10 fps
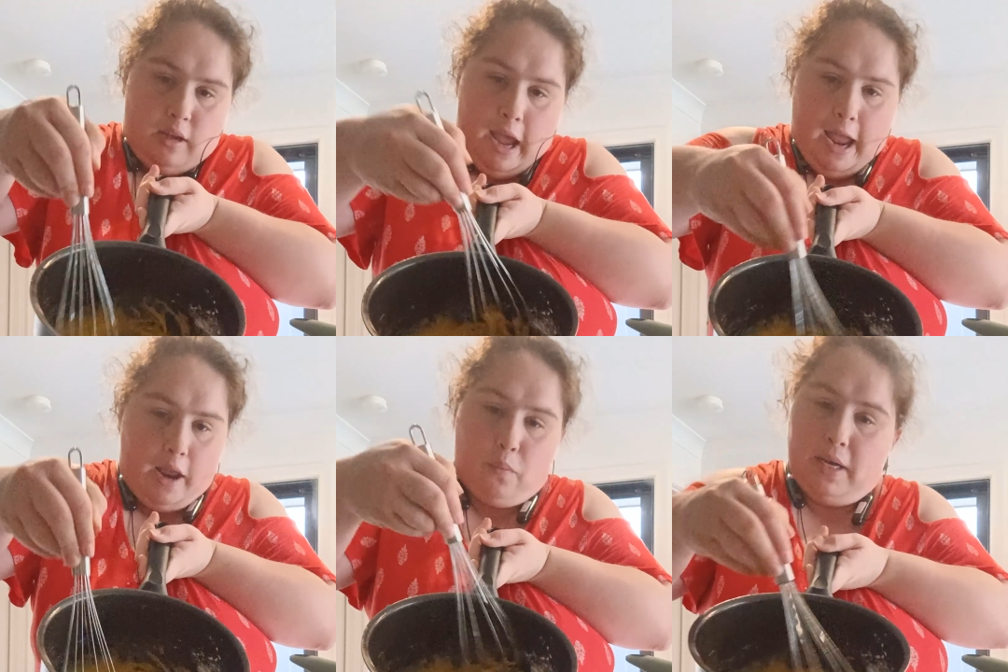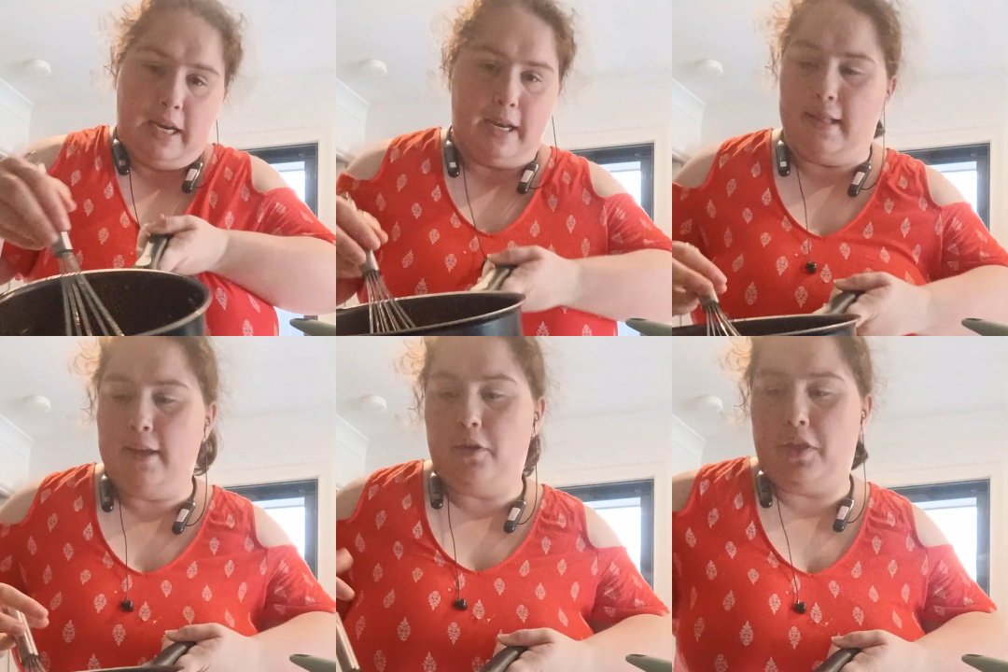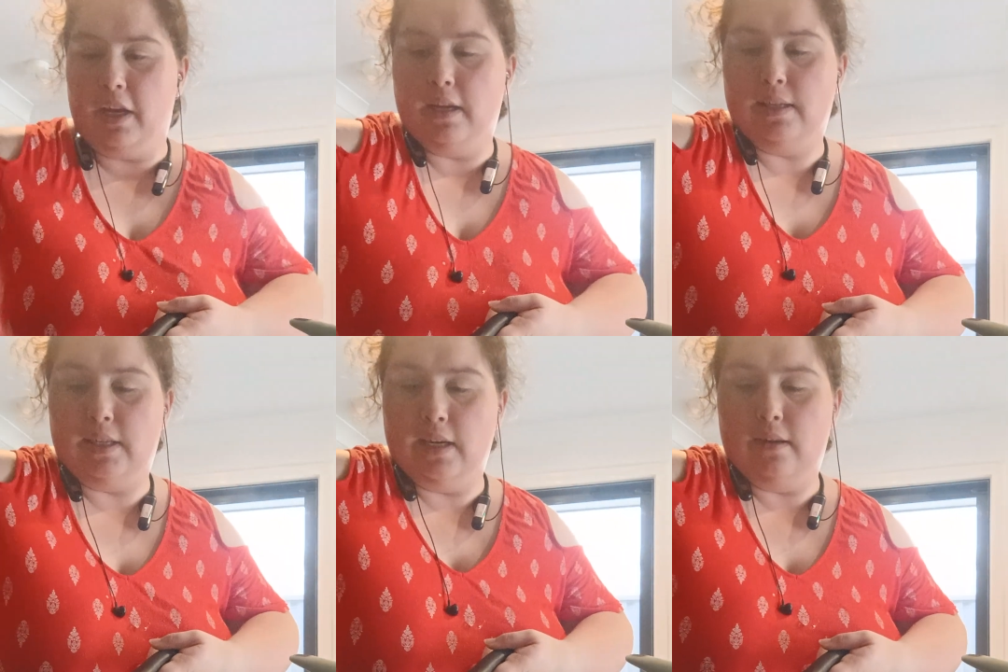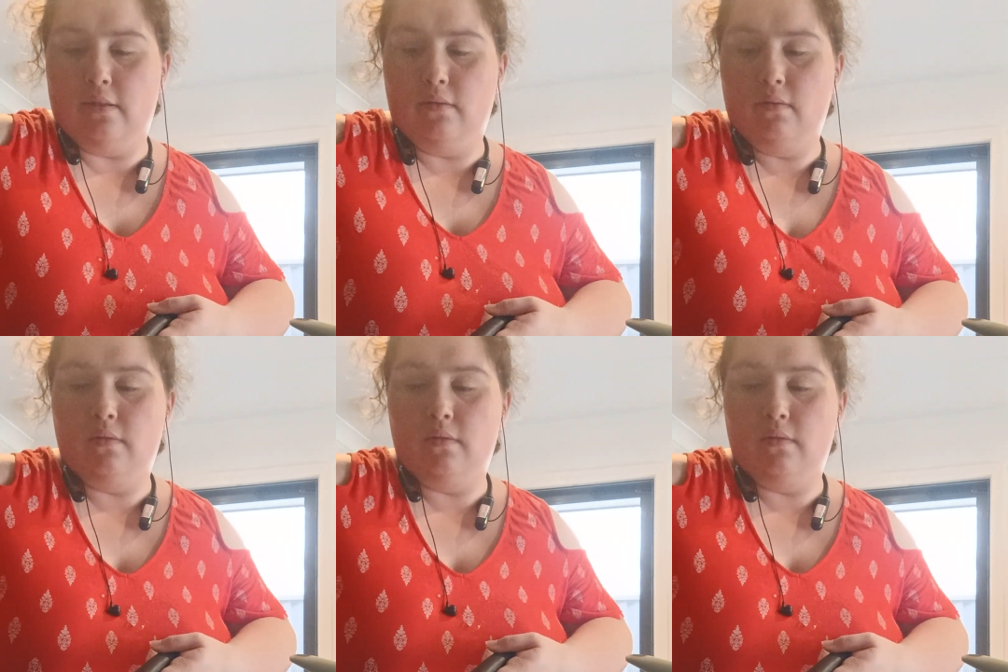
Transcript: And we need it a little thicker still.